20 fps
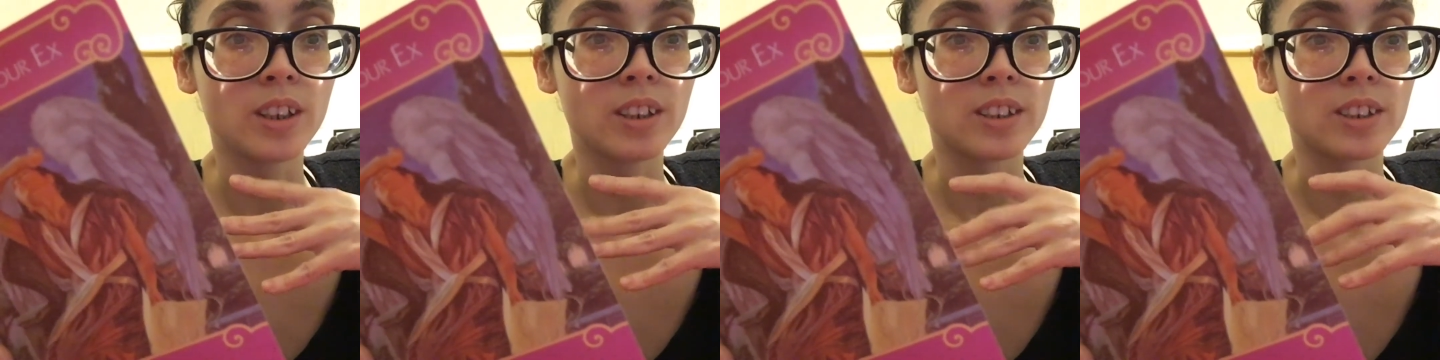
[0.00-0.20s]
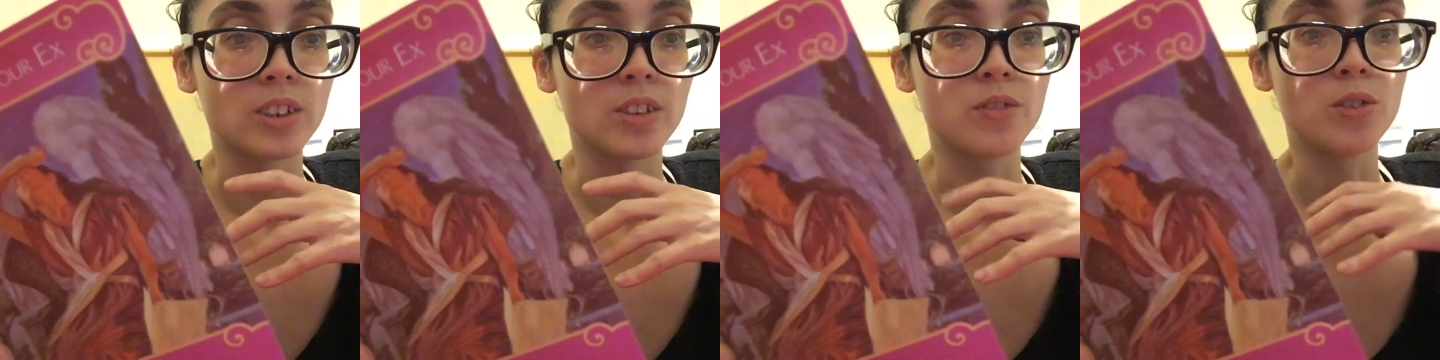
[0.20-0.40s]

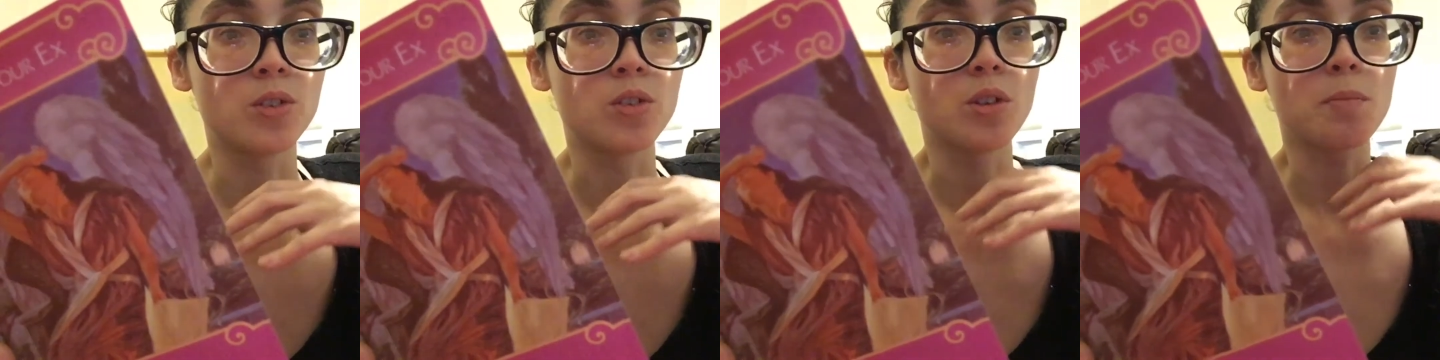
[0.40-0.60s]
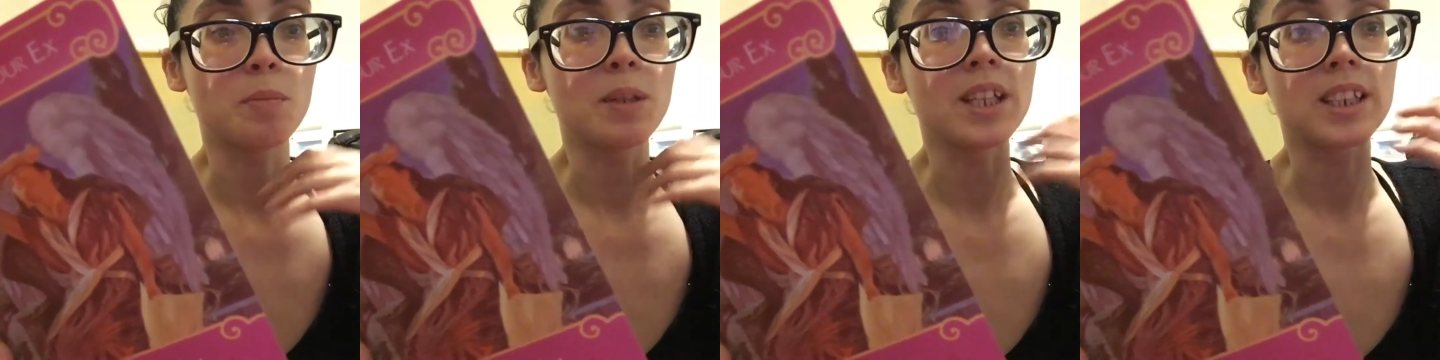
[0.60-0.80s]
So if you
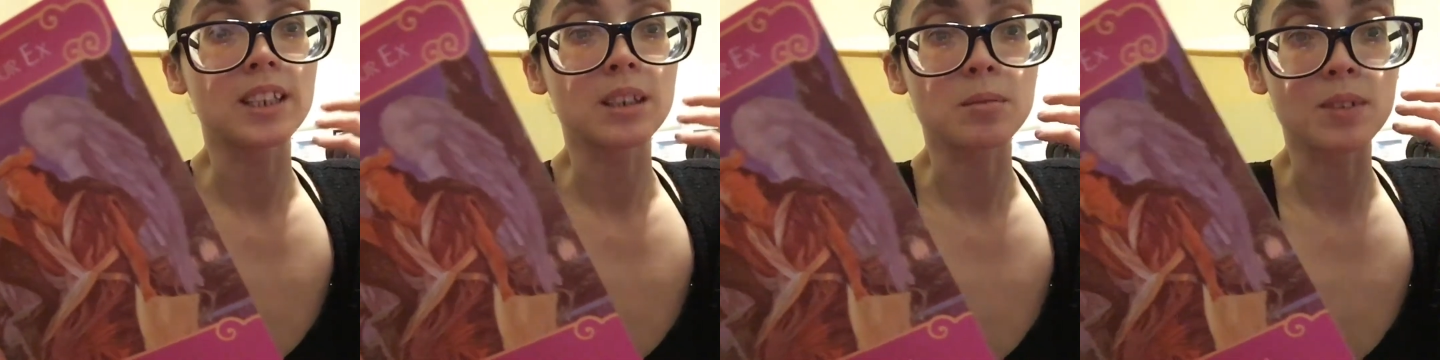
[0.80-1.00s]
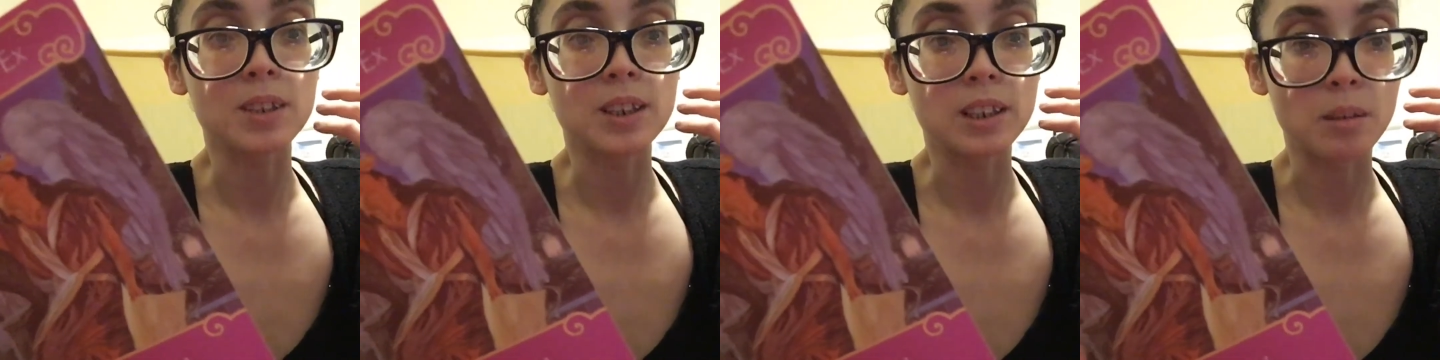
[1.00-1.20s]
repeat
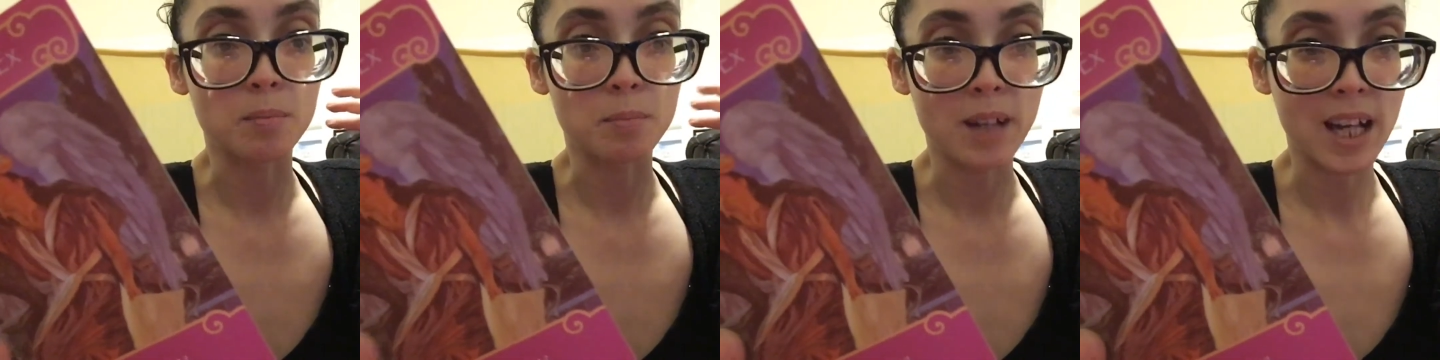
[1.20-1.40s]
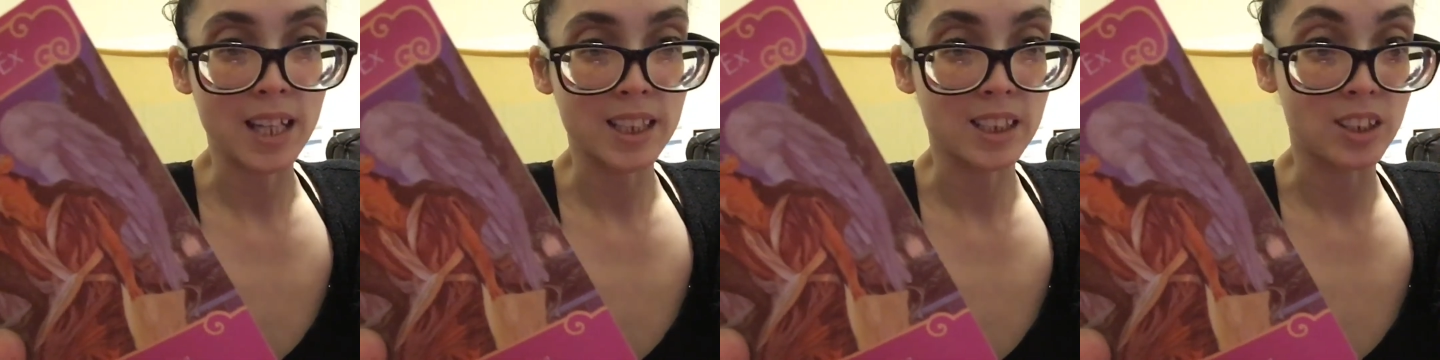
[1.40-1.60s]
something in the
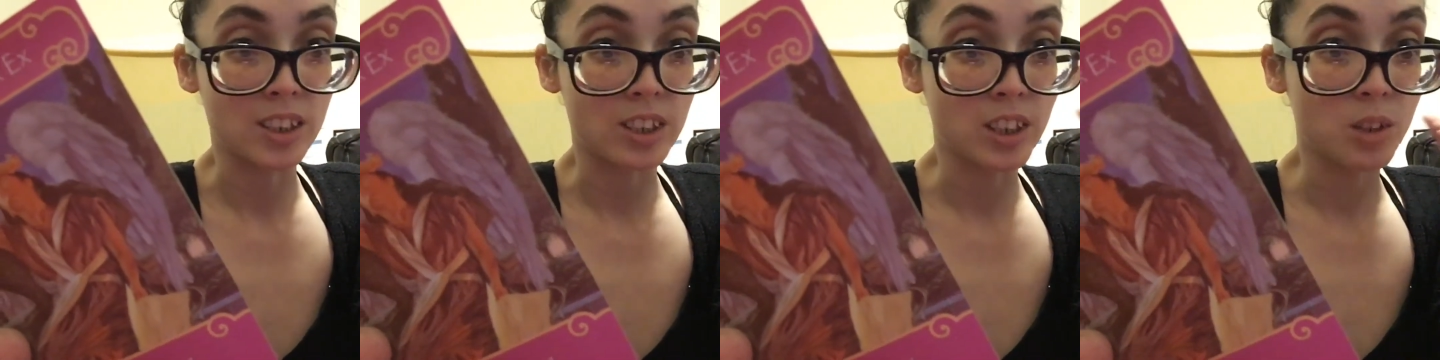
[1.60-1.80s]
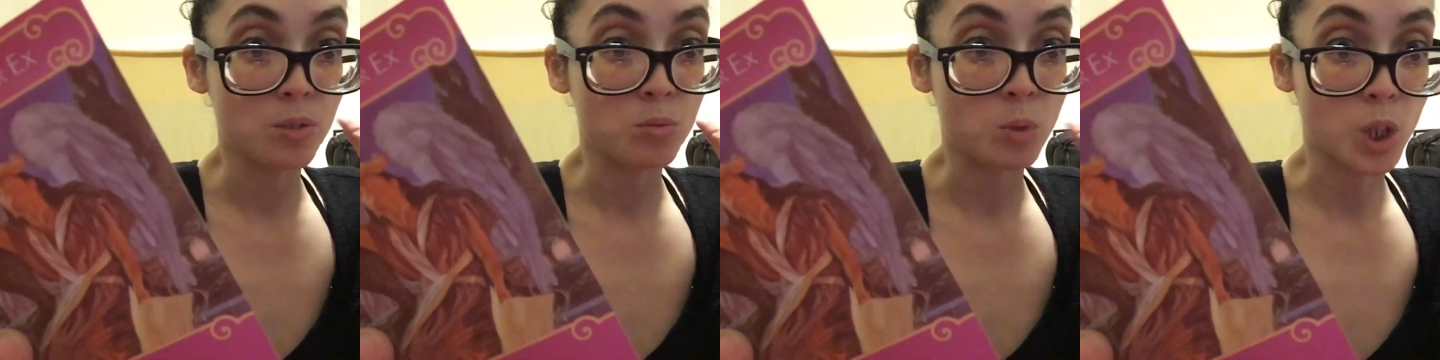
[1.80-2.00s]
past that
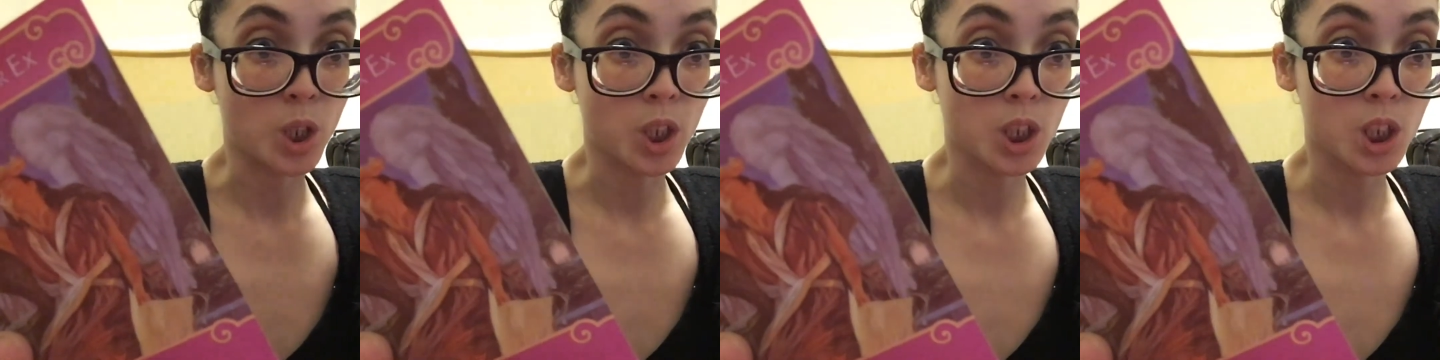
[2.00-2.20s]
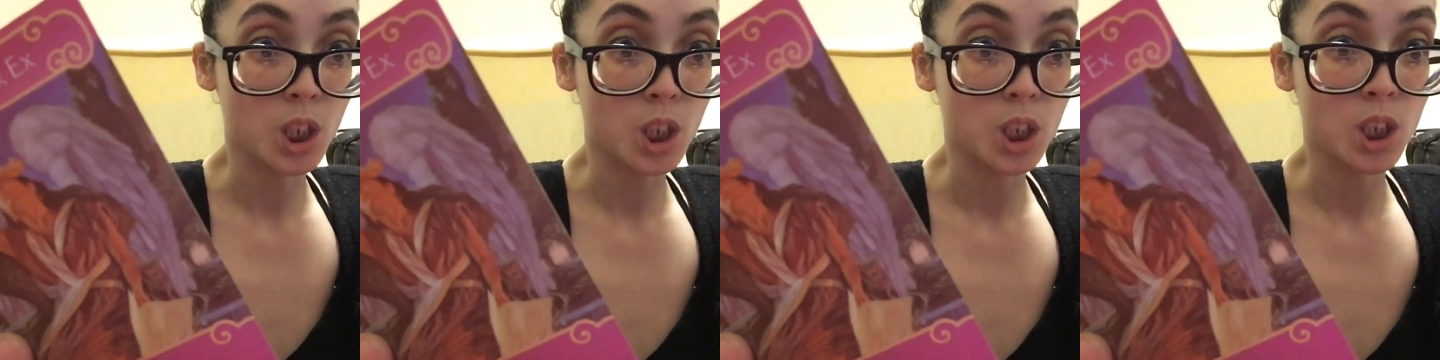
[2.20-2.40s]
didn't work,